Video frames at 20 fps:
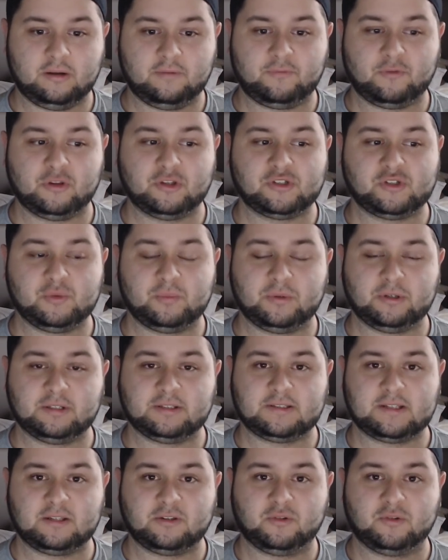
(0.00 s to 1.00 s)
for the Super
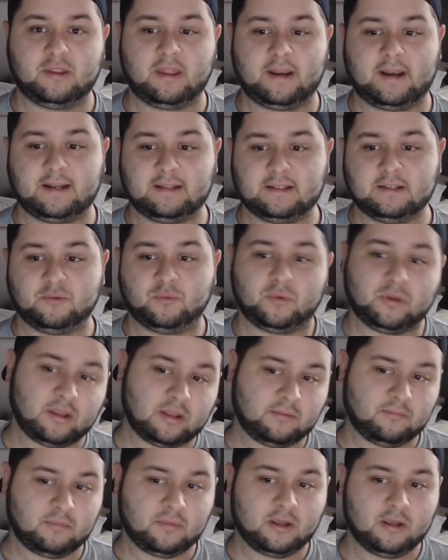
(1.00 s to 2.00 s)
Nintendo that I did with
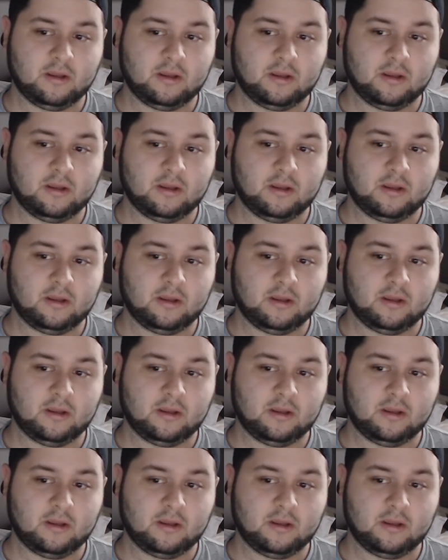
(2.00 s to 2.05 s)
him,